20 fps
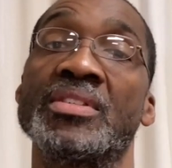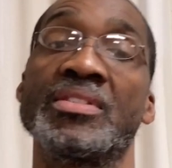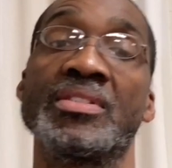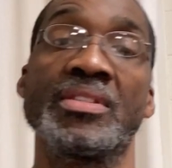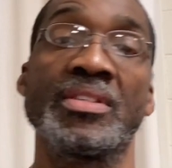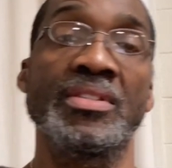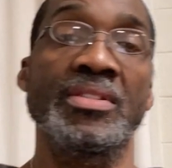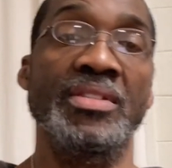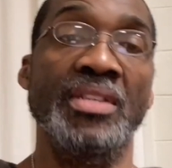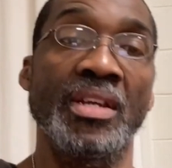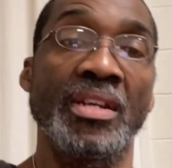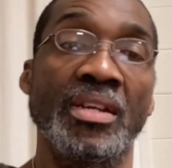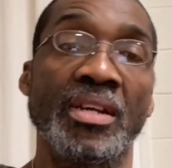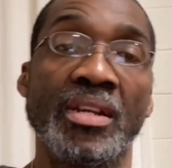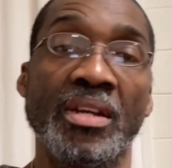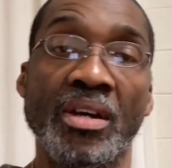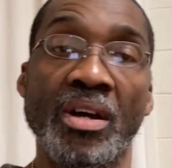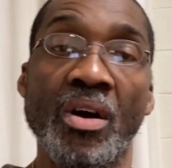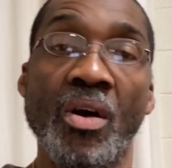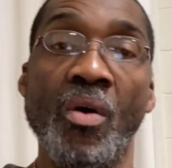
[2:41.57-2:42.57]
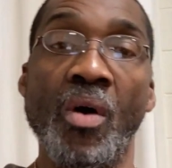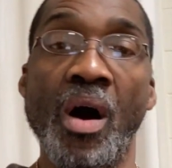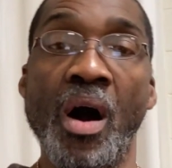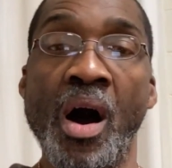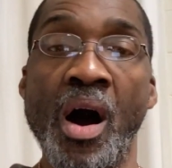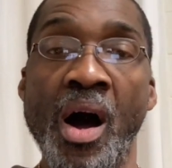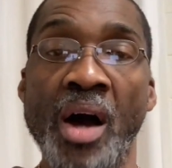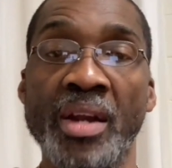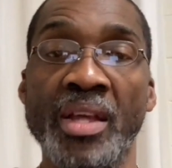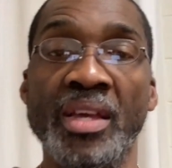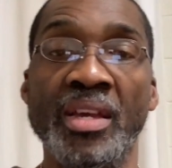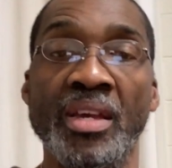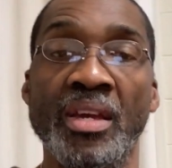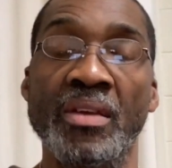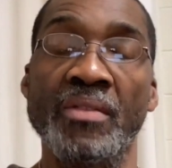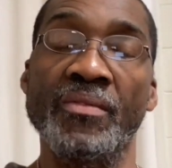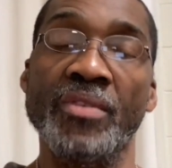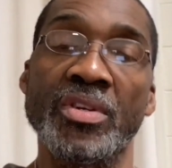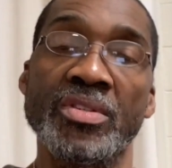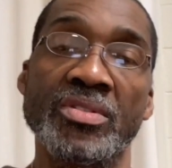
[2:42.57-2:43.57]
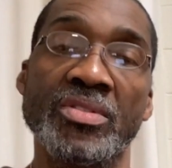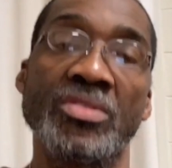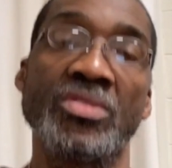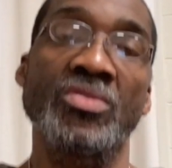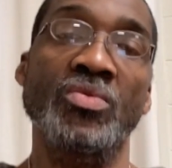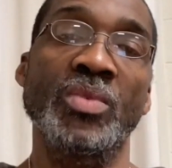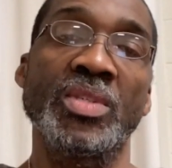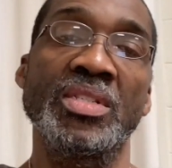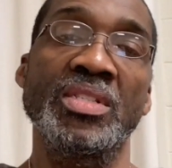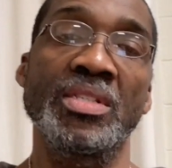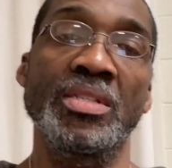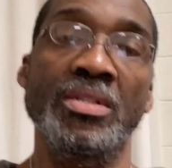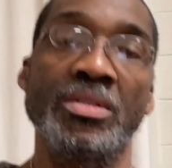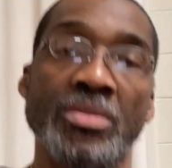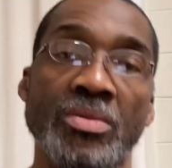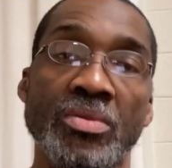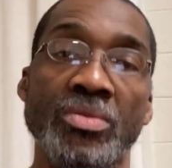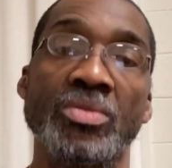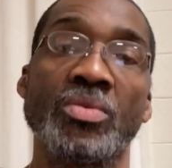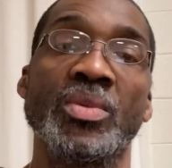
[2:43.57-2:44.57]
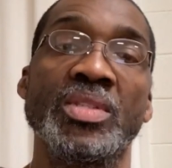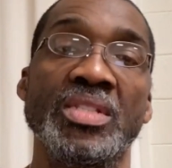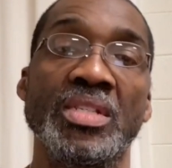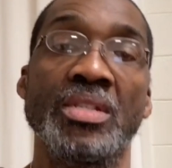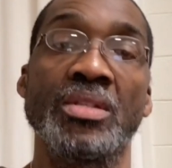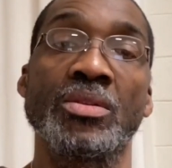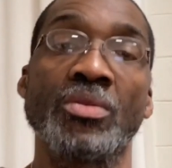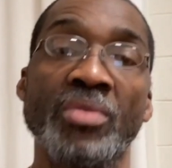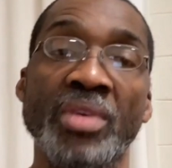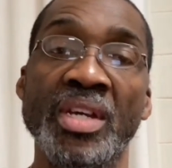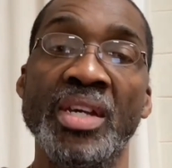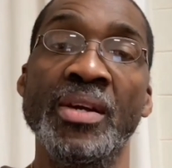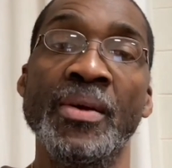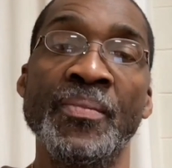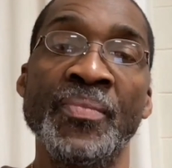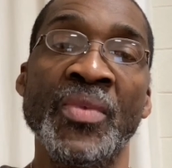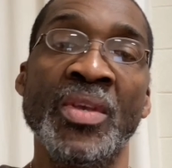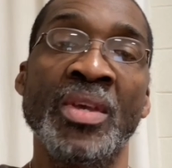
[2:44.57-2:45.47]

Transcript: As he's then going to go on in verses 20-23